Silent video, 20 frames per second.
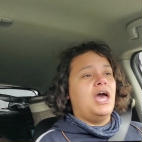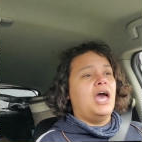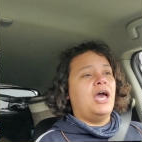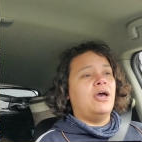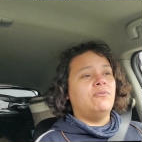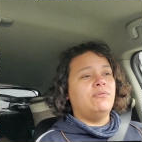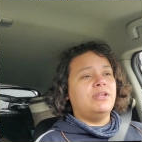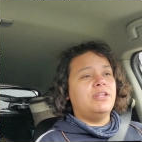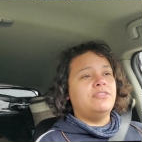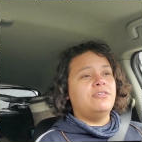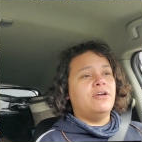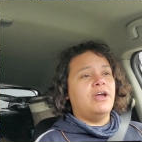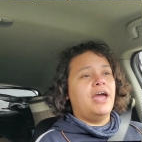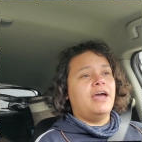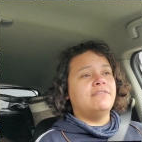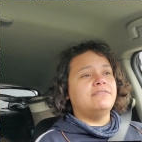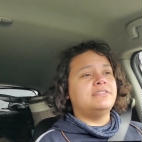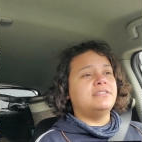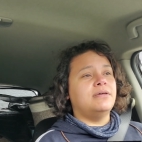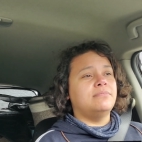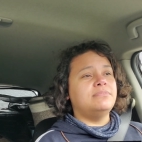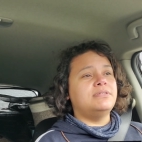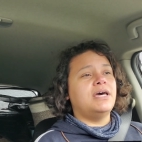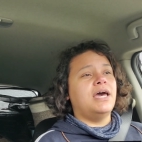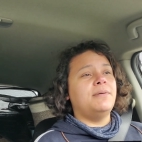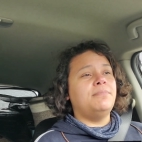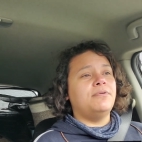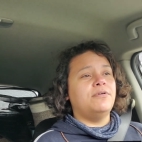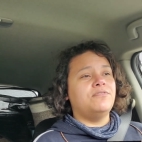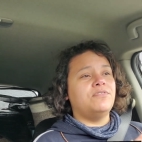I would either have some
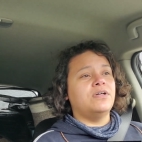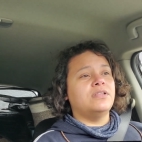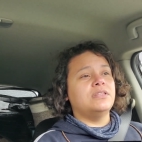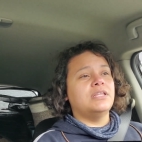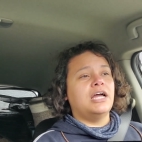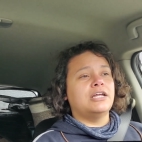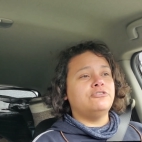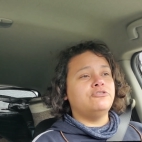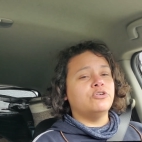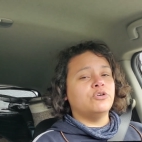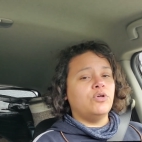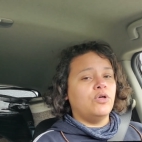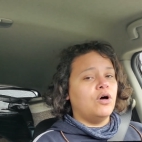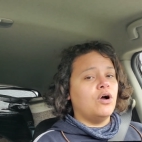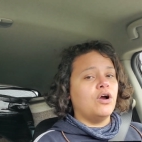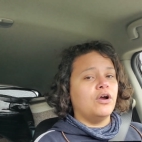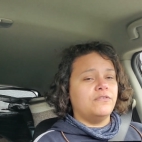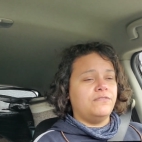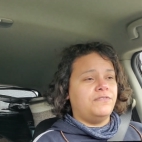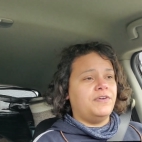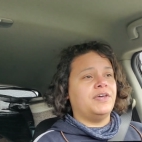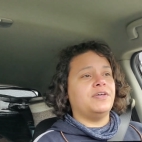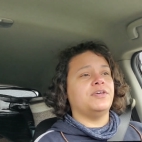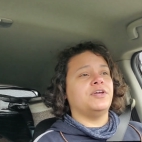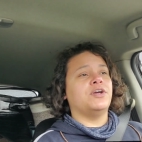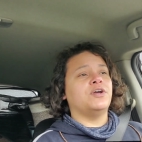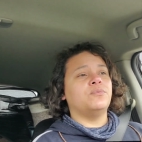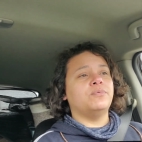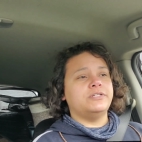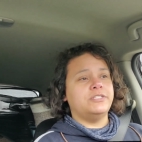type of electrical heart
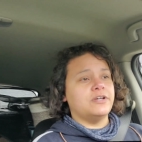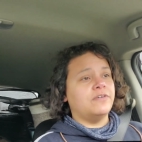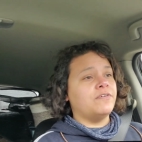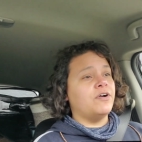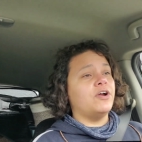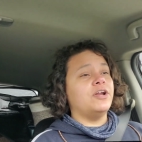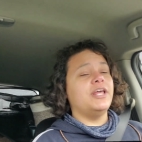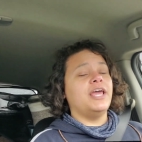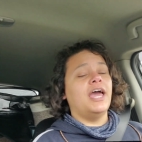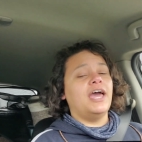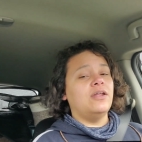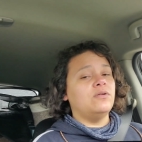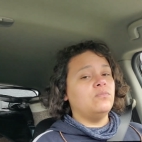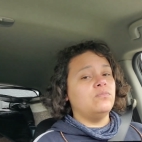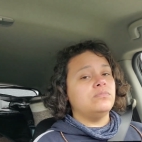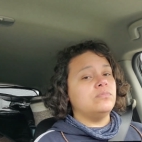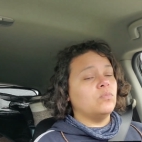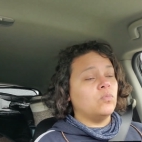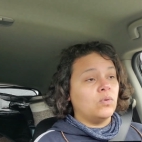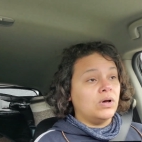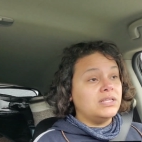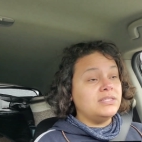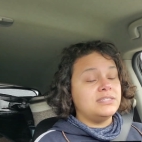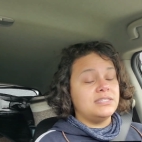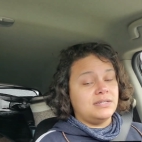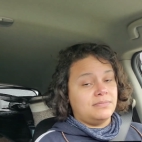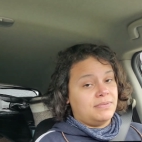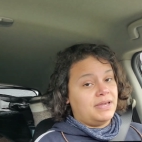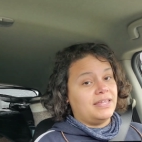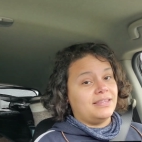failure, which I've already had once
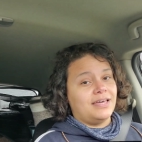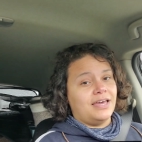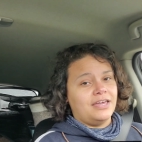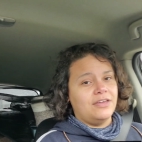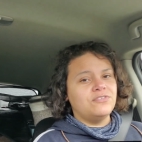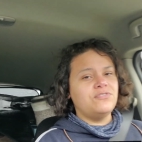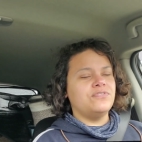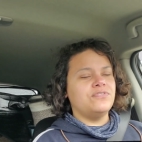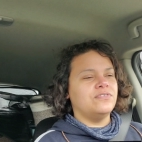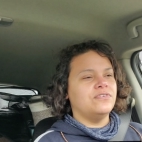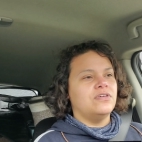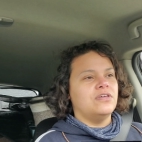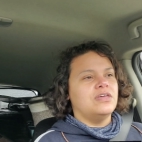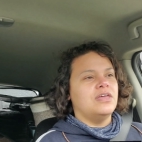in my life.